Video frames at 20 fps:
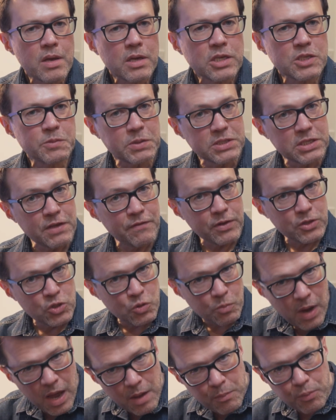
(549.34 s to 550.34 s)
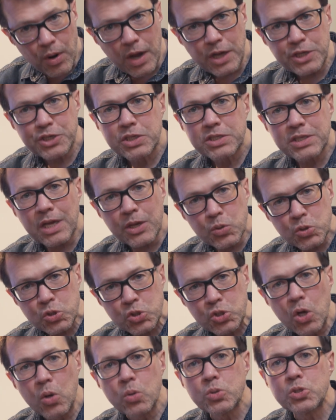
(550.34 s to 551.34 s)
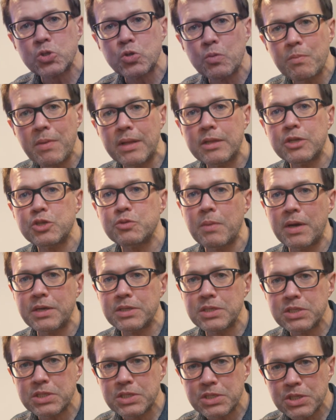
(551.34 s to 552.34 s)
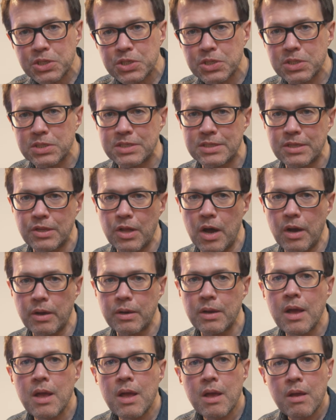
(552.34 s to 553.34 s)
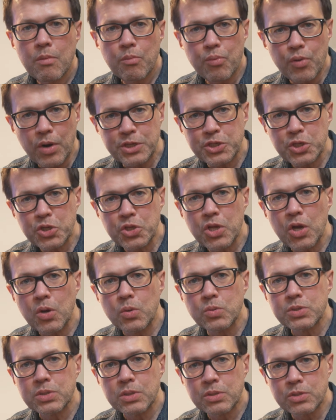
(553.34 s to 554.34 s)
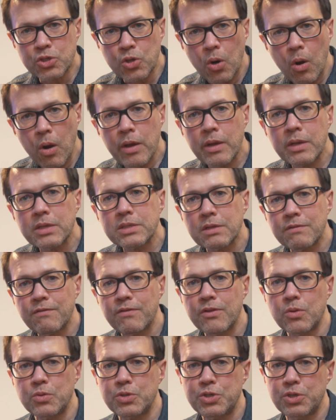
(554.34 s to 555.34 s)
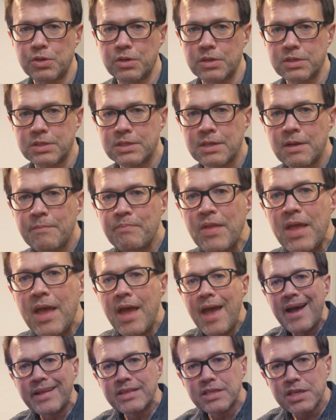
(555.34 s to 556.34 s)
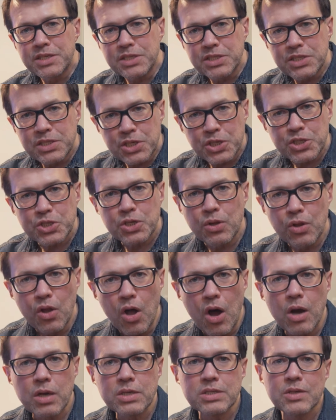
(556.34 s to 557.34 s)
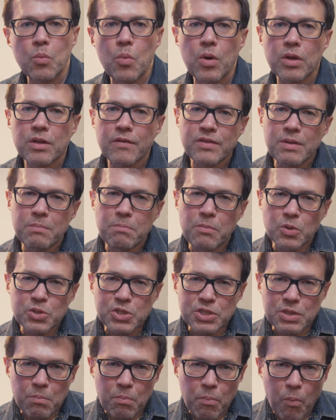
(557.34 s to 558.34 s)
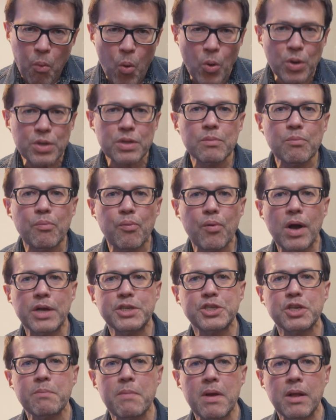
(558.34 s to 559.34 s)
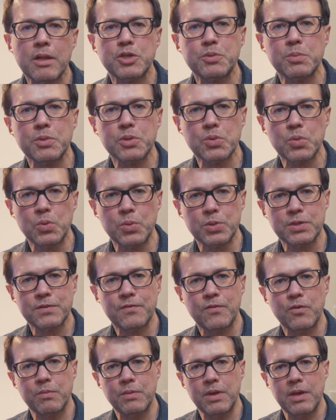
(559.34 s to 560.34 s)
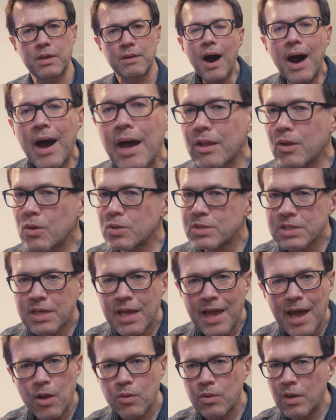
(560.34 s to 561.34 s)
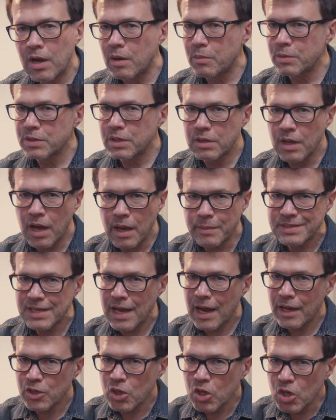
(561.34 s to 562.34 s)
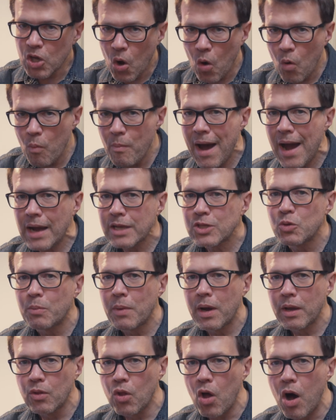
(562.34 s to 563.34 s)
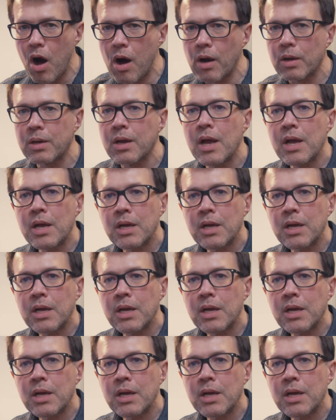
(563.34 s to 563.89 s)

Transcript: Specific to my projects, I use notes to manage my decisions log, project notes, drawings, and flowcharts. And the decision logs are one of the most important project management tools for me. I lost count how many times I had to go back to my log